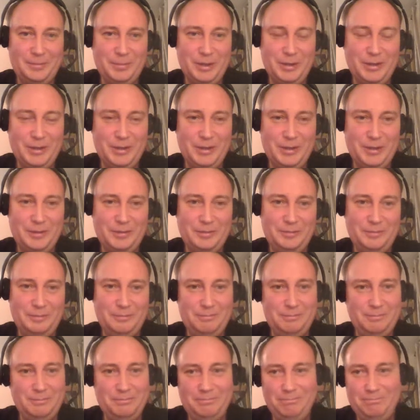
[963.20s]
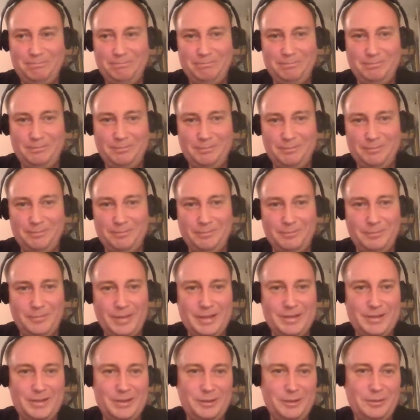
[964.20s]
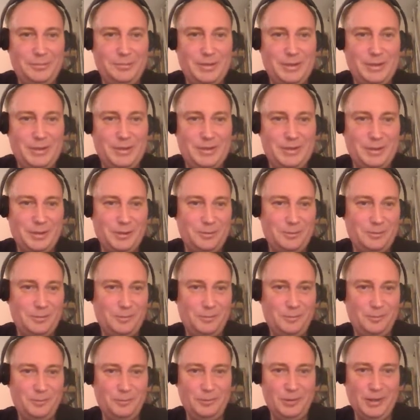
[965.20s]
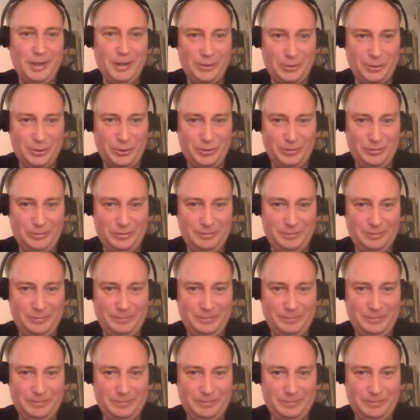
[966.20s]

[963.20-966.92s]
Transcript: but it must not be so large.